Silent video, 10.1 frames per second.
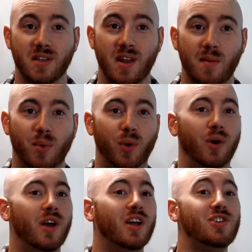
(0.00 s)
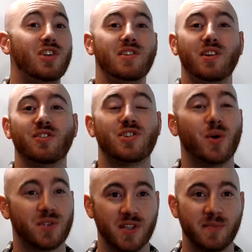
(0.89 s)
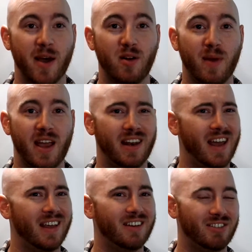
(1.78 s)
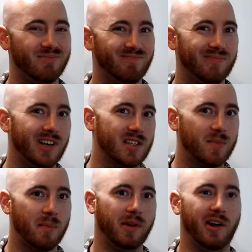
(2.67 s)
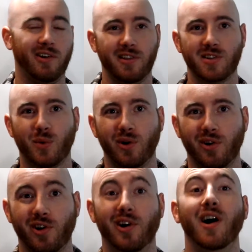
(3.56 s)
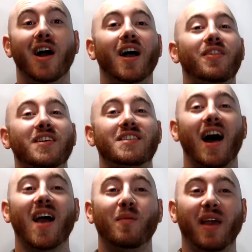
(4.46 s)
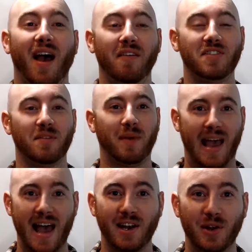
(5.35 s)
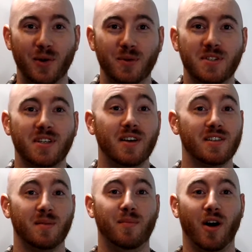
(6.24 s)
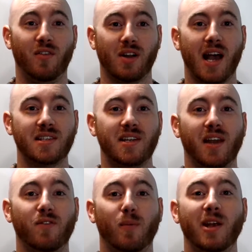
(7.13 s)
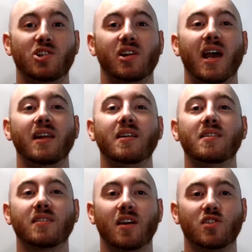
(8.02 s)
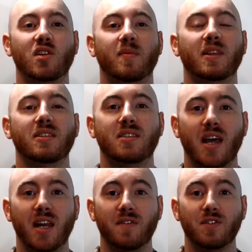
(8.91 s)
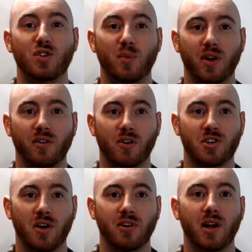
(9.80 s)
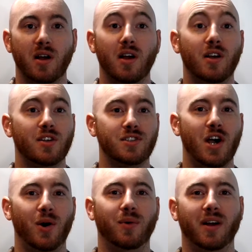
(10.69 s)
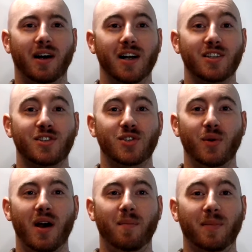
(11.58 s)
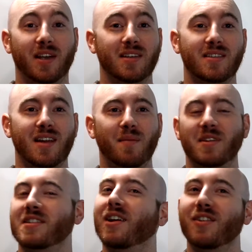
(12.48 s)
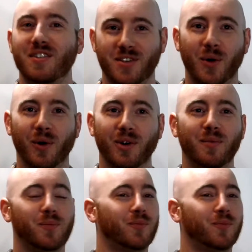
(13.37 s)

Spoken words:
than Deadpool, cheesier jokes than Spider-Man, and less popularity than Squirrel Girl. This time we have some cat news, some Marvel casting information, and a discussion about the state of the superhero genre. So, let's suit up, because it's time to settle the score.